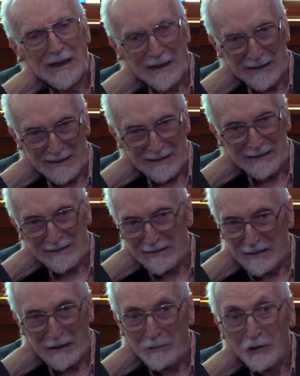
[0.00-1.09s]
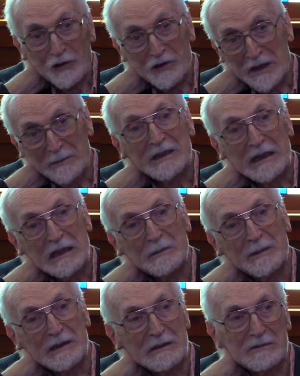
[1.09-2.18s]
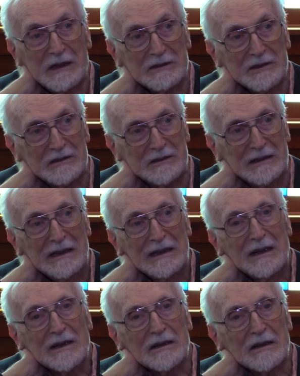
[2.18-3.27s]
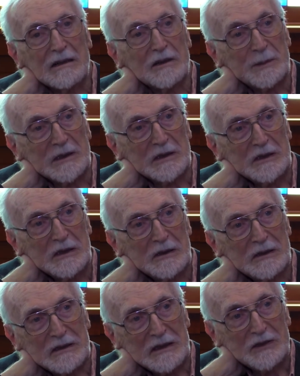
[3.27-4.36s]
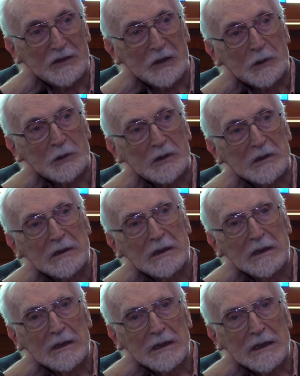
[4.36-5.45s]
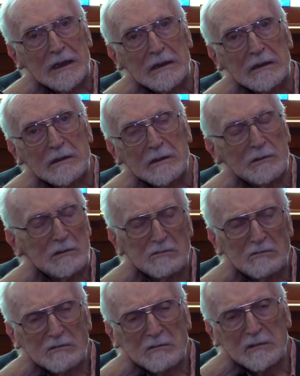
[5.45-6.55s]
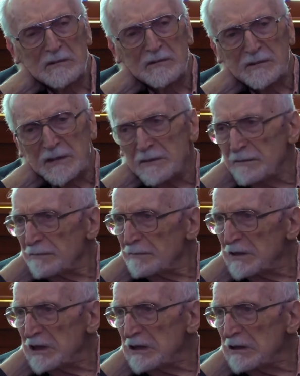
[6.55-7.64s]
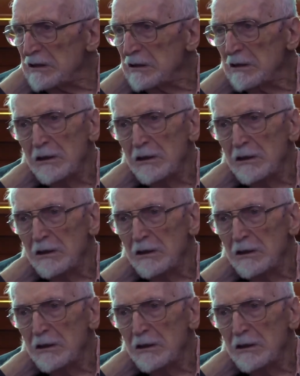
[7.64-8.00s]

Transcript: I, I, I, was intimidated by him. Actually, uh, I spent a year at the institute in uh, fifty.